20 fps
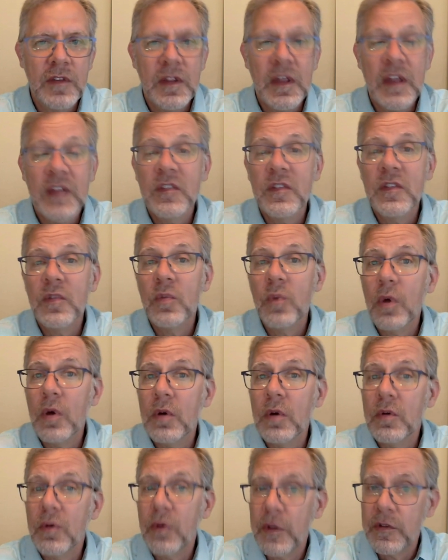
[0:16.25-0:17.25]
And that's the
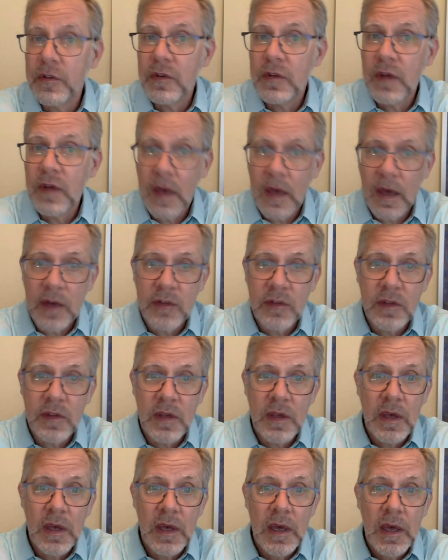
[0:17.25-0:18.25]
wrong question to ask.
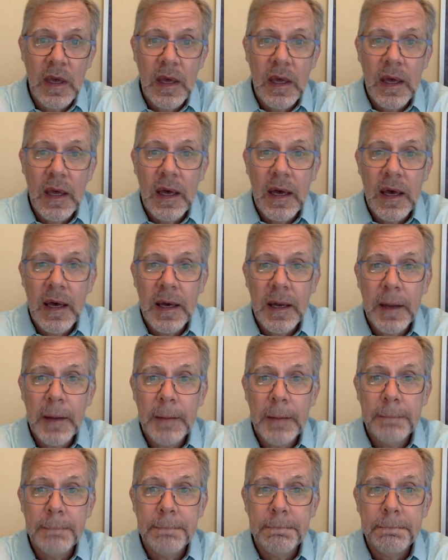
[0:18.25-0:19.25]

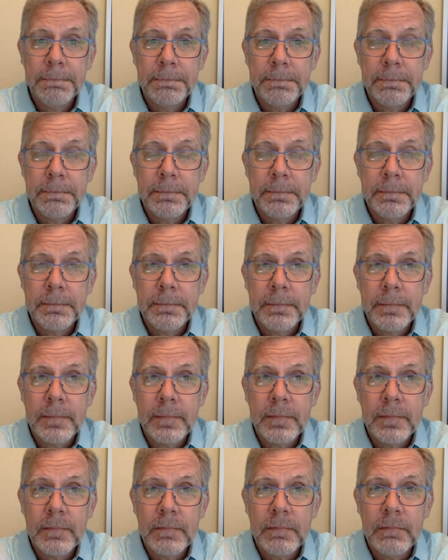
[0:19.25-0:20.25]
Um,
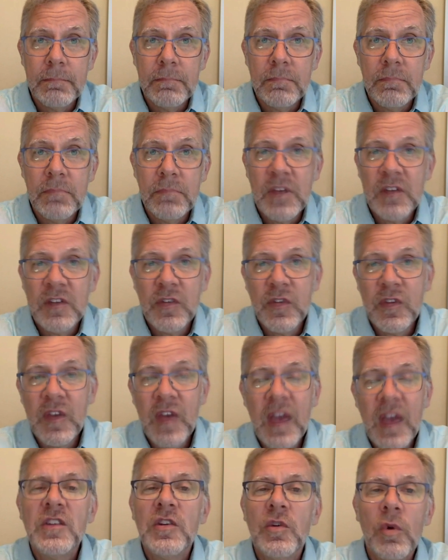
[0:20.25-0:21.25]
because if you say,
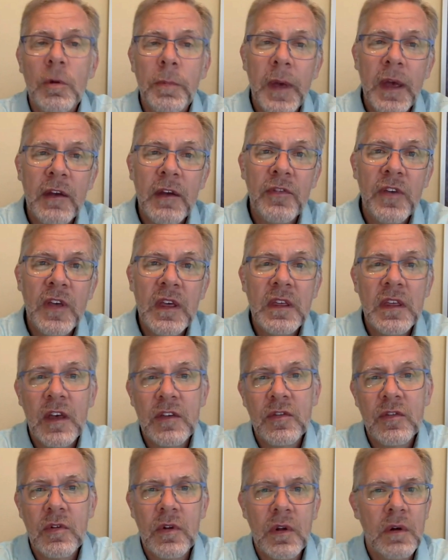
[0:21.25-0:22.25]
hey, do you want to pay a fee?
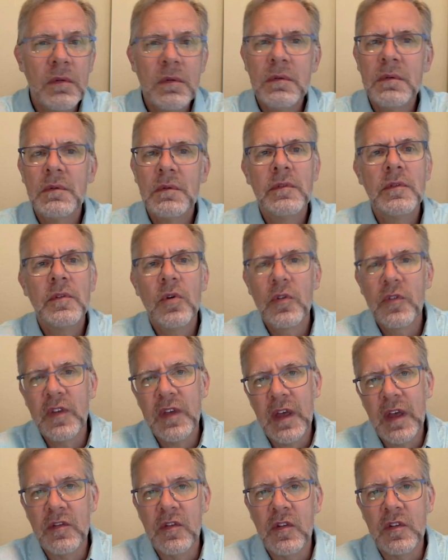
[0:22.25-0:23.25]
Yes or no? Of course,
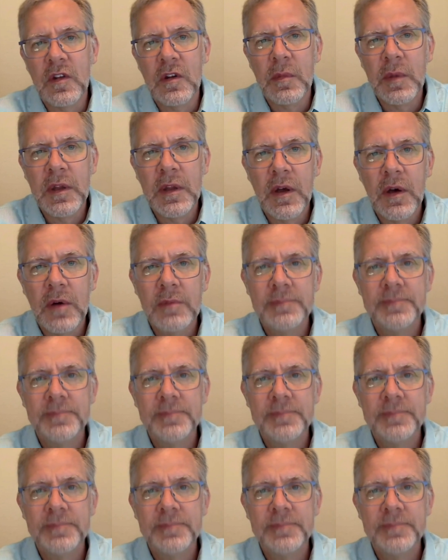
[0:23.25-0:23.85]
the answer is going to be no.